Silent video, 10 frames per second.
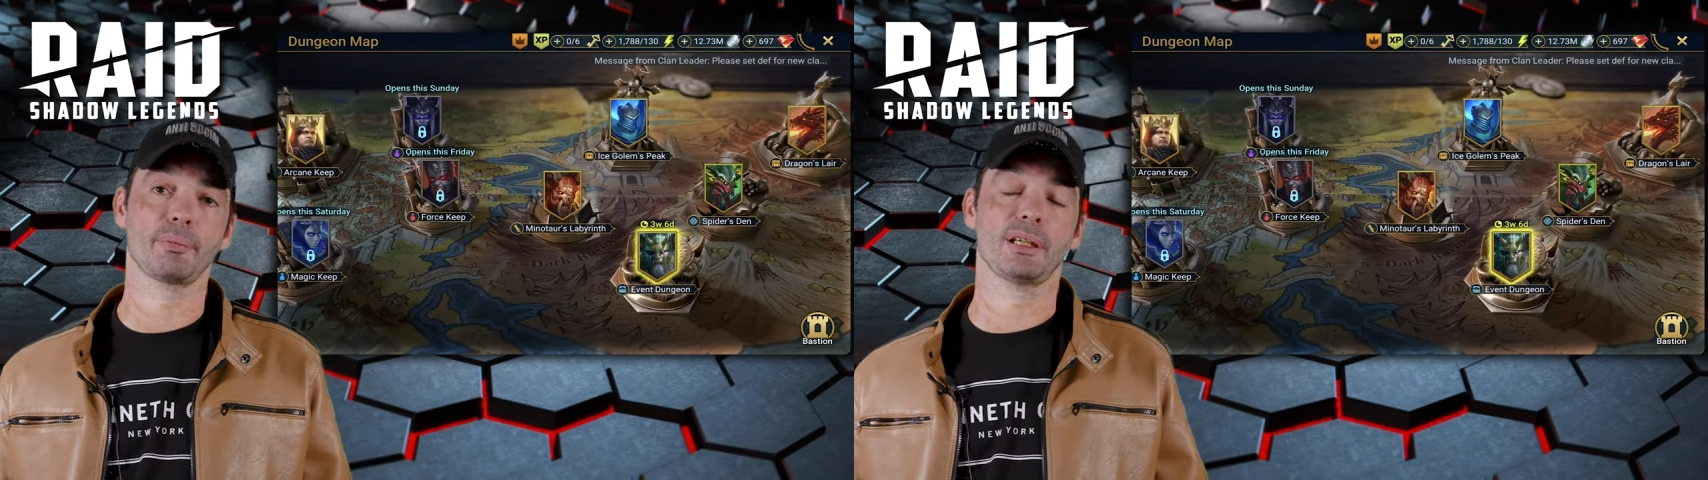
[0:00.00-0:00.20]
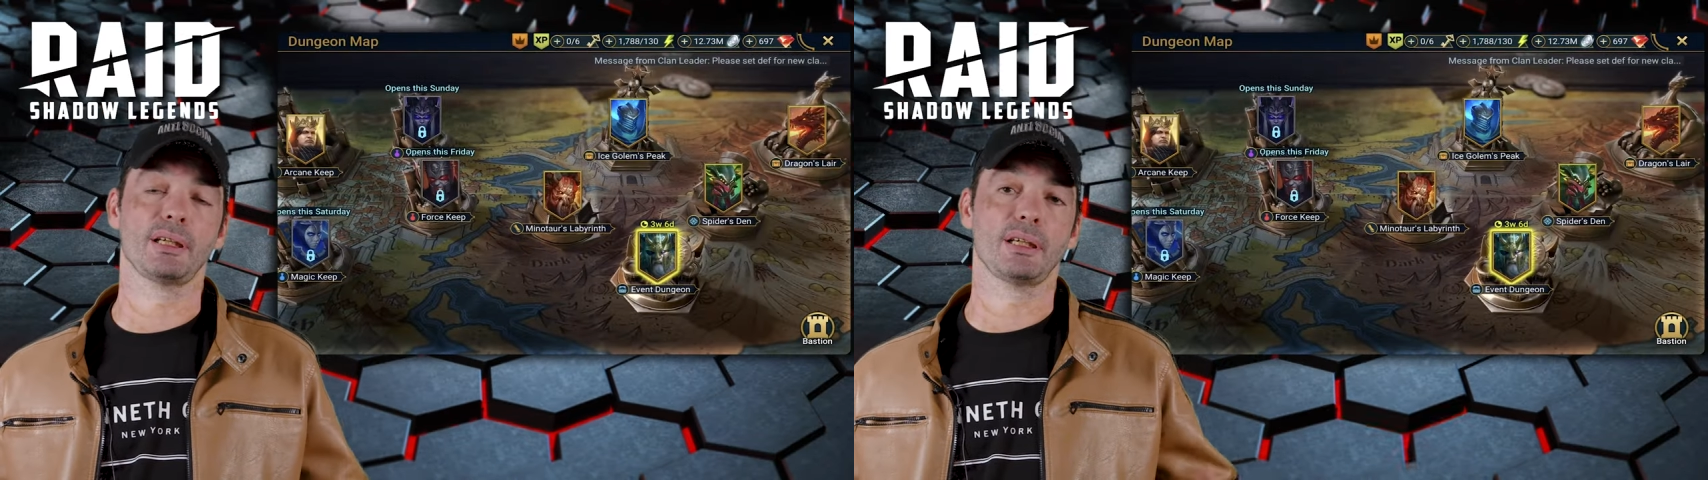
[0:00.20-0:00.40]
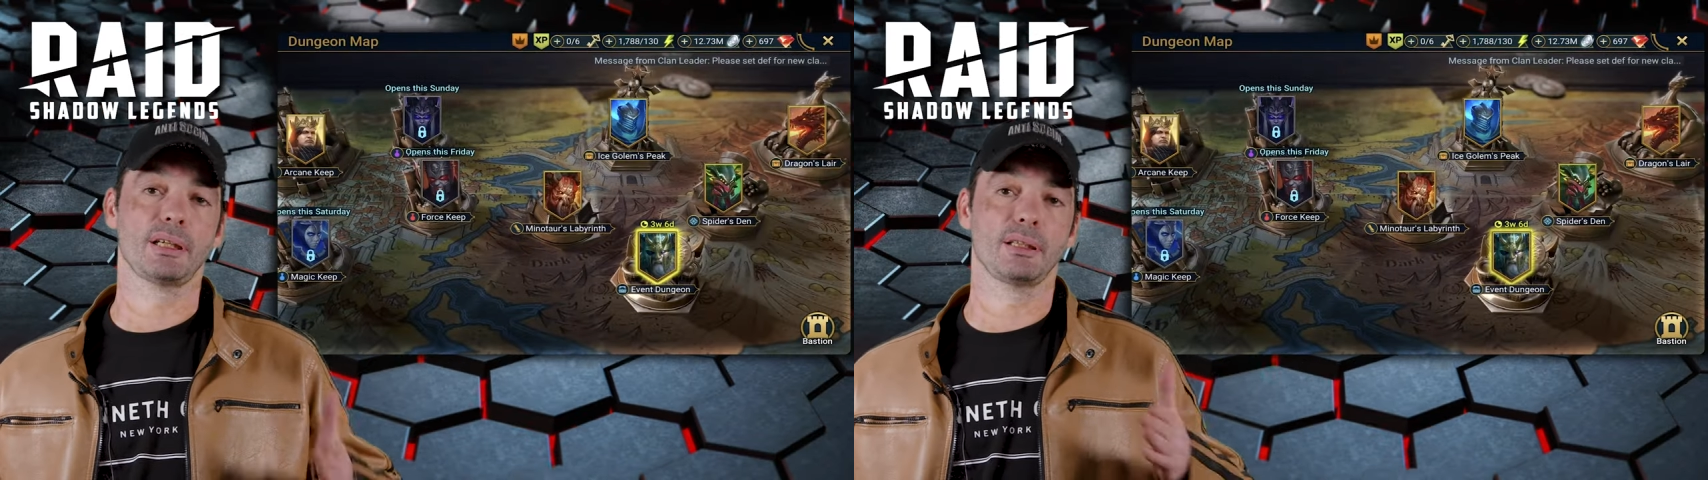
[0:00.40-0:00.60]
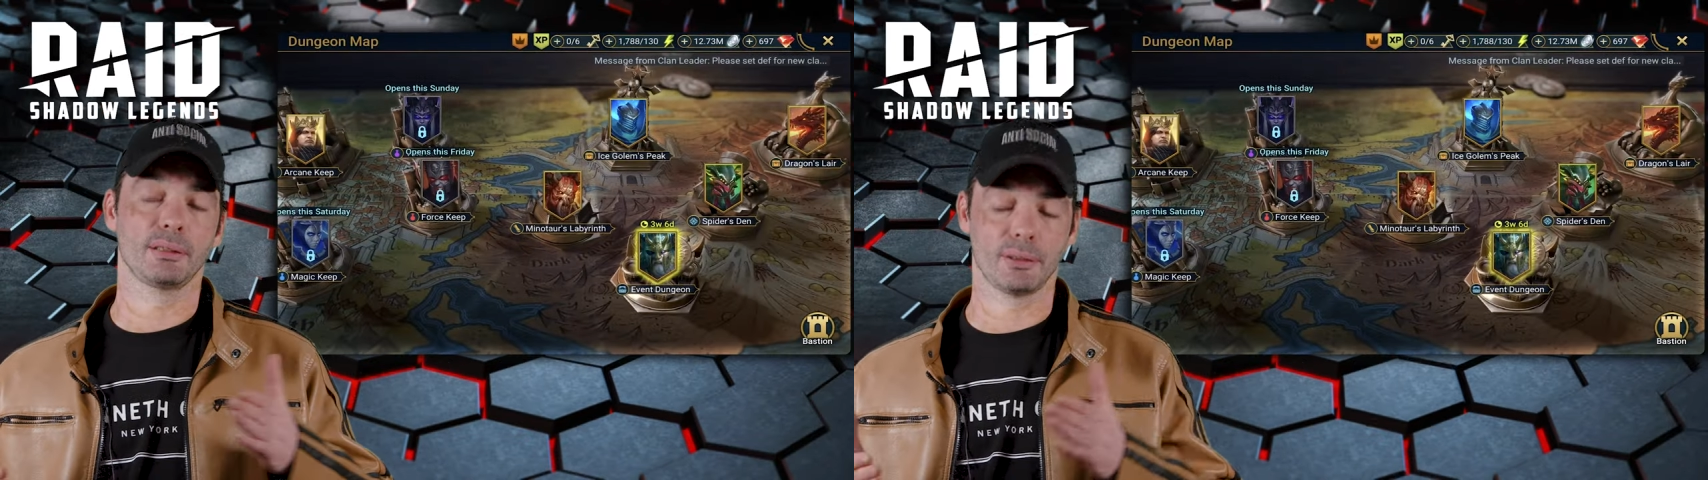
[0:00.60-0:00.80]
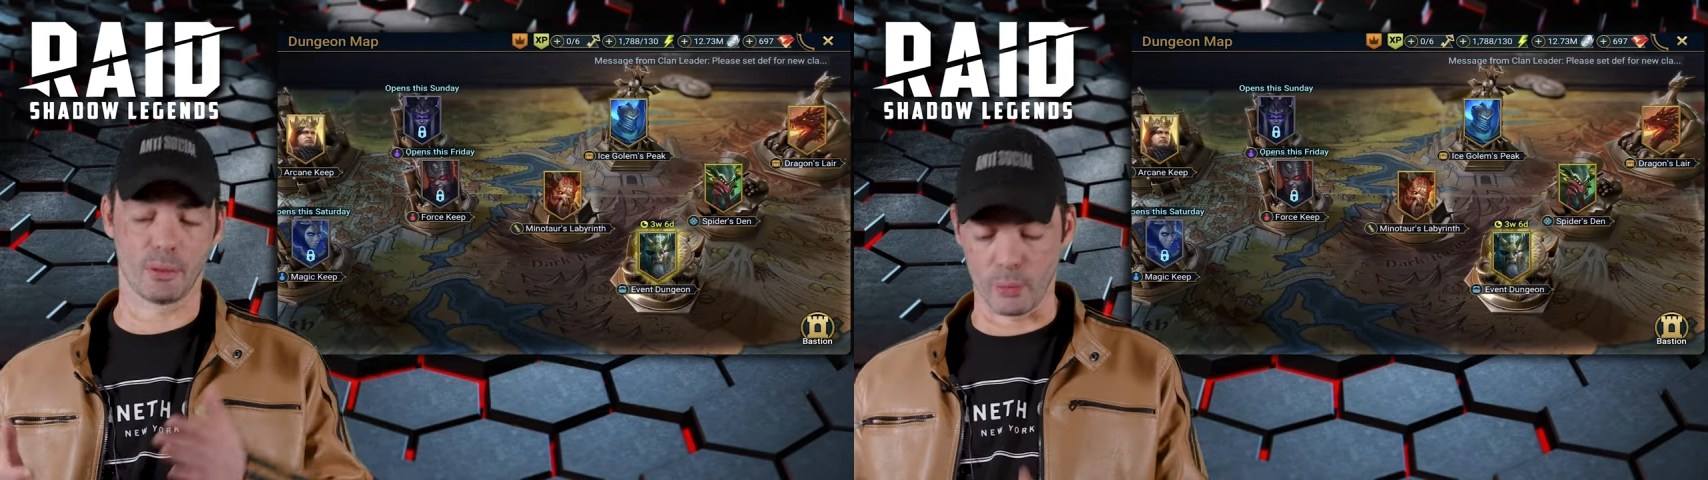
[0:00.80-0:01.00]
be
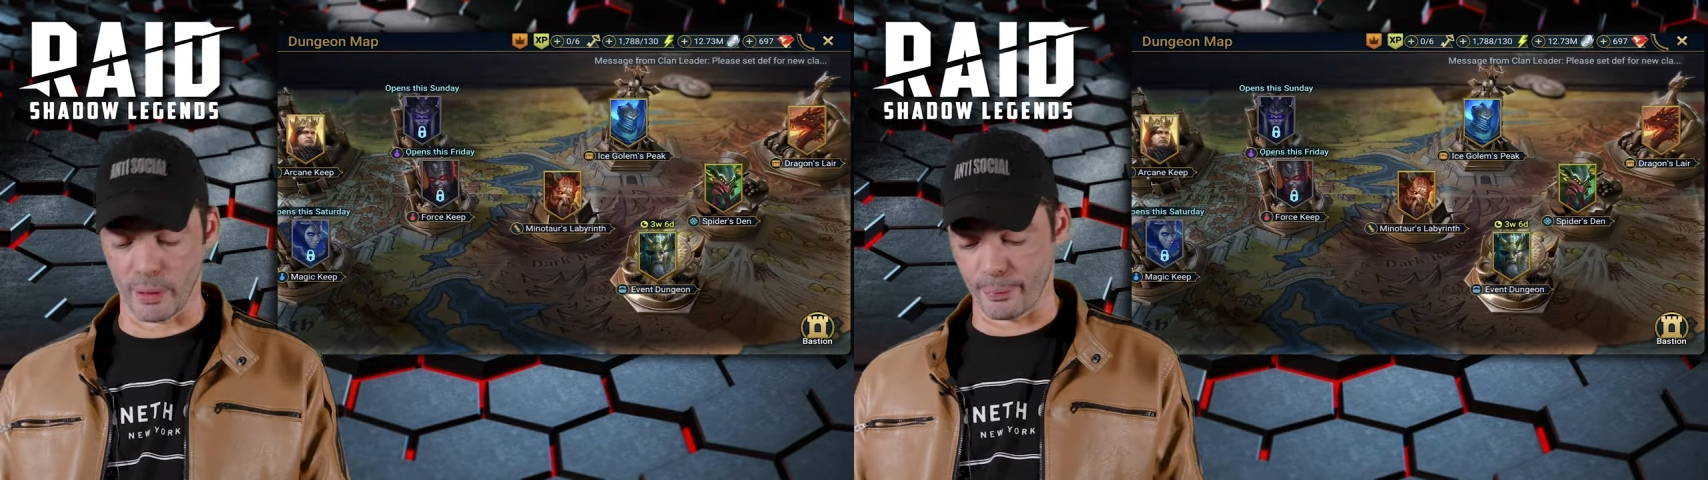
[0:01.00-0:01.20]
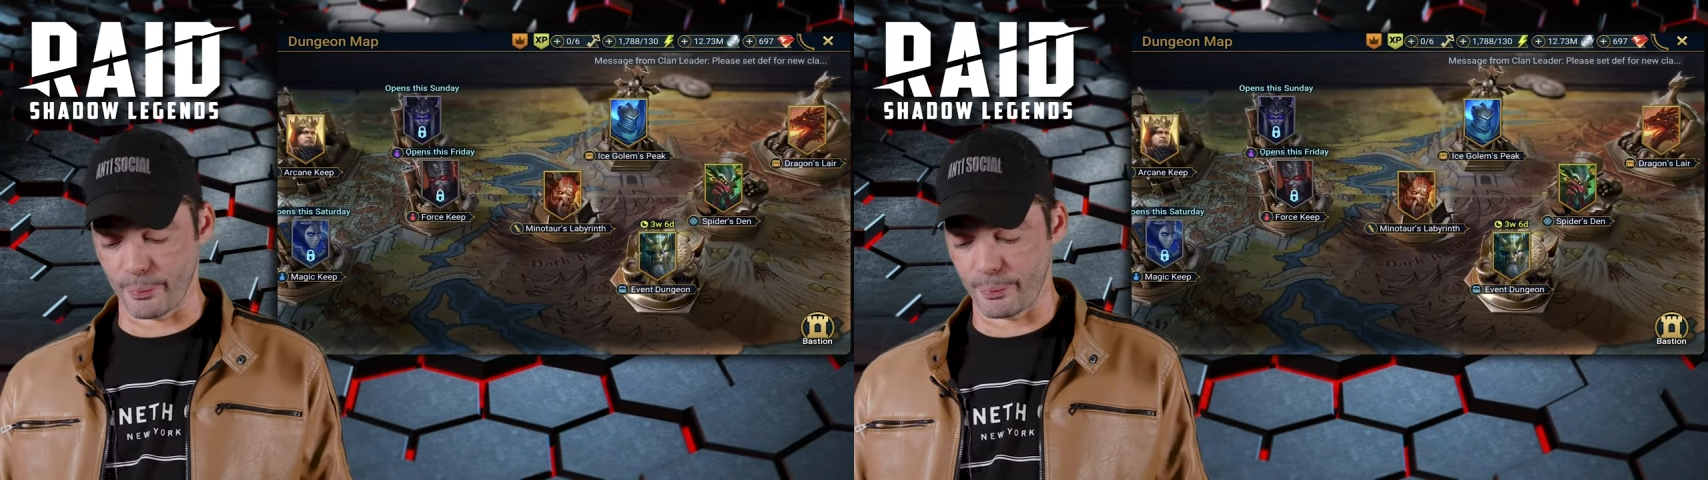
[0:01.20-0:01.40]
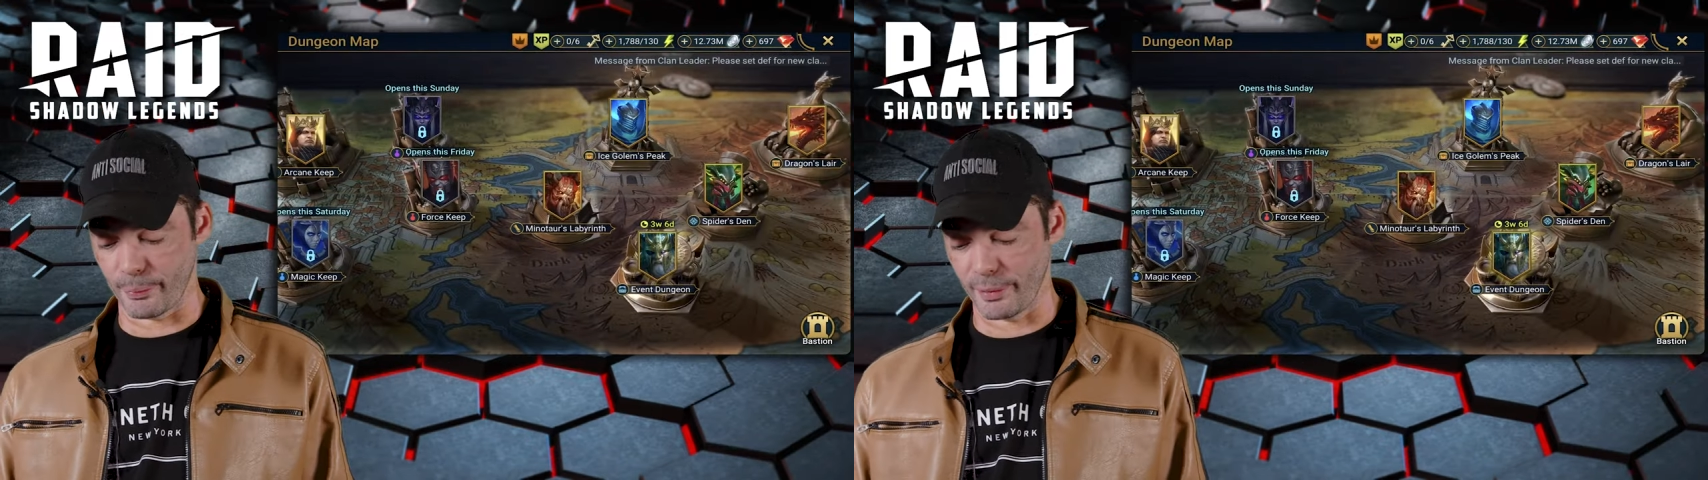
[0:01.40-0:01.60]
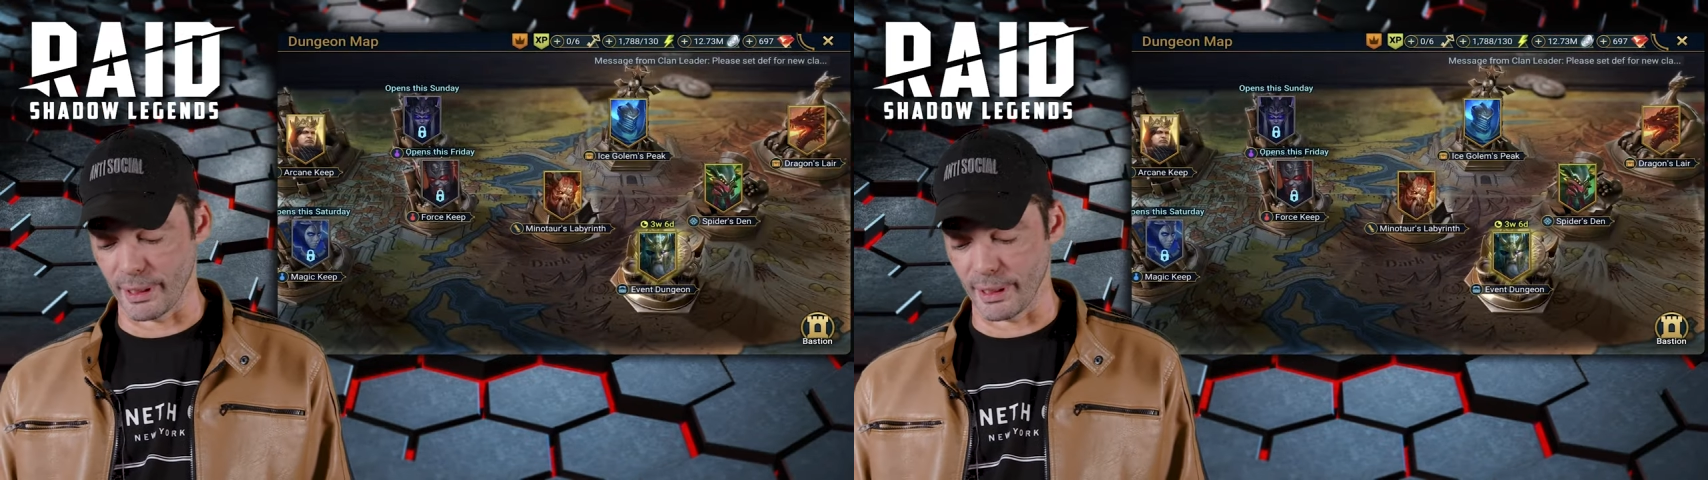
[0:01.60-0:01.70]
with